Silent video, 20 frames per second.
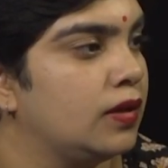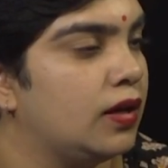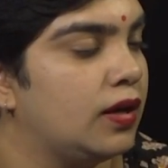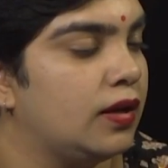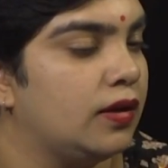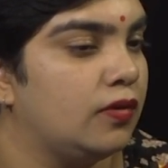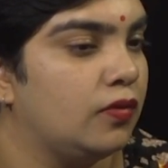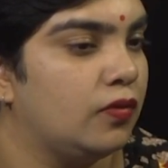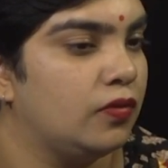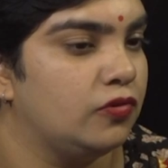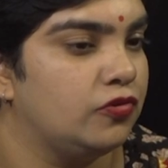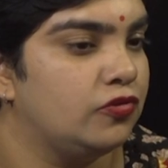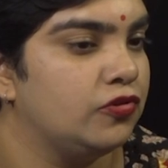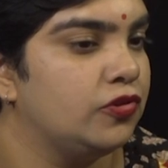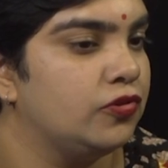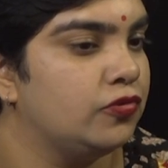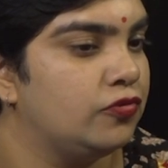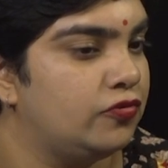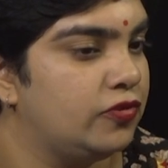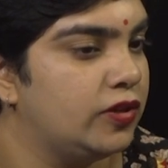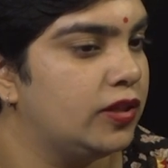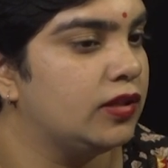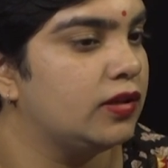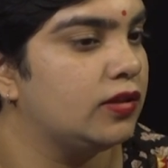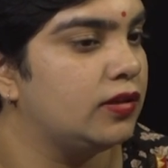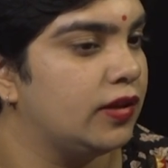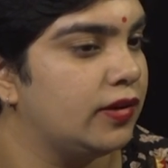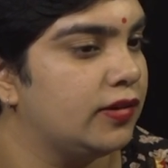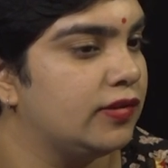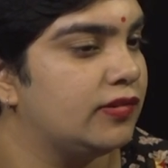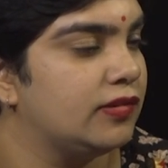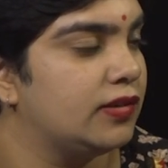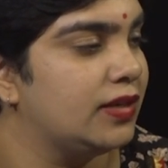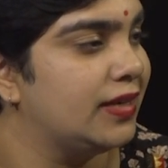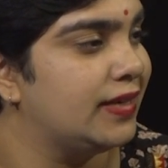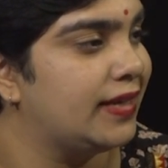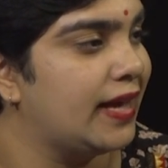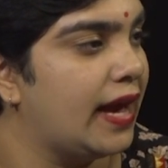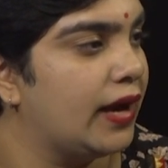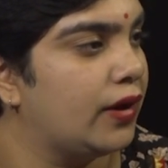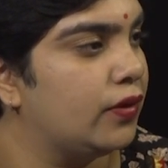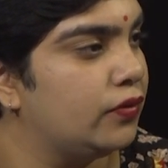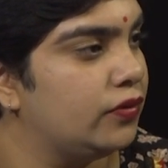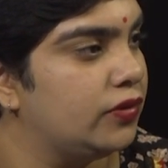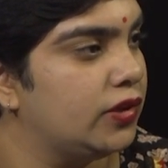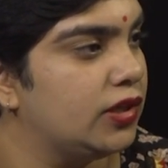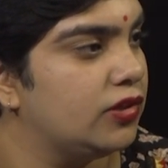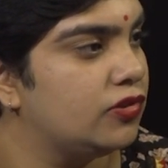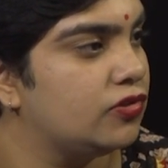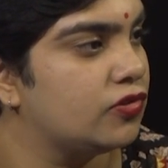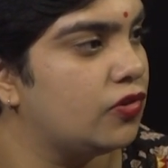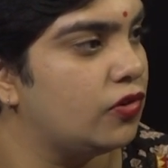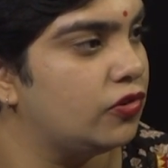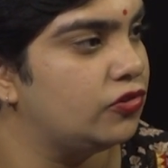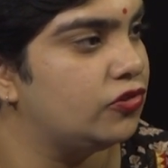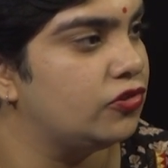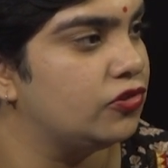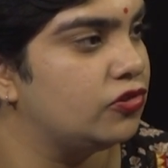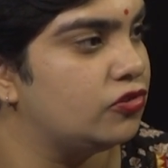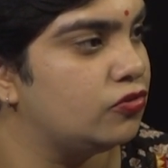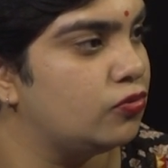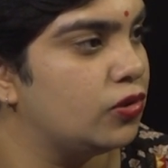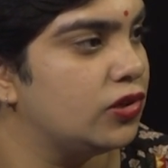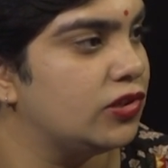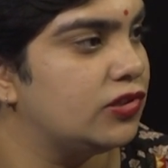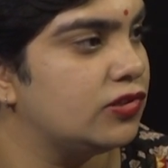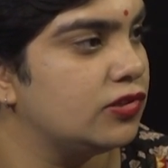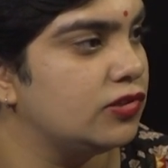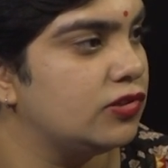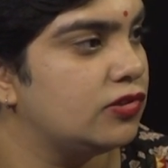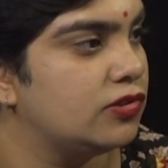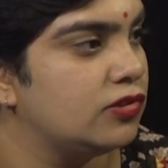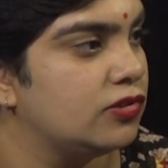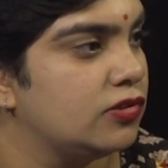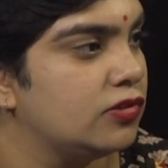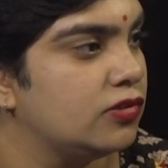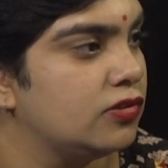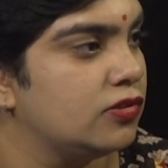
And also, you feel that there is an attack on these conscious voices?